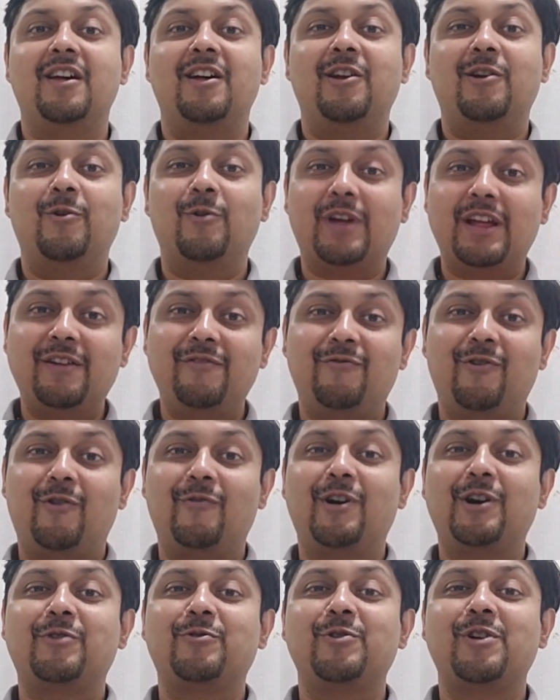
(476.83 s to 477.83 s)
Looking
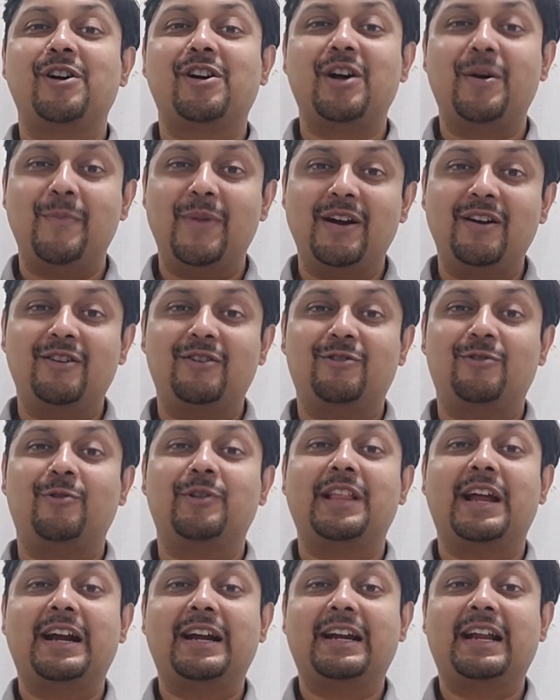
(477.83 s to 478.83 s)
forward to your comments so
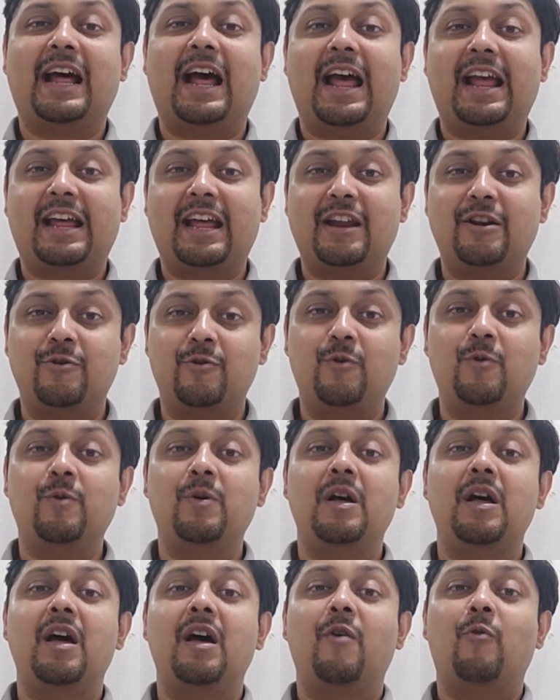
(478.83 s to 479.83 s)
that I can know
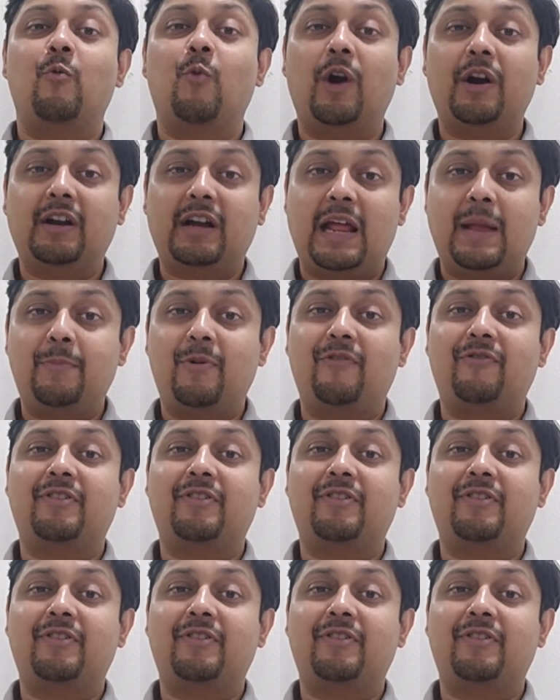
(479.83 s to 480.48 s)
what type of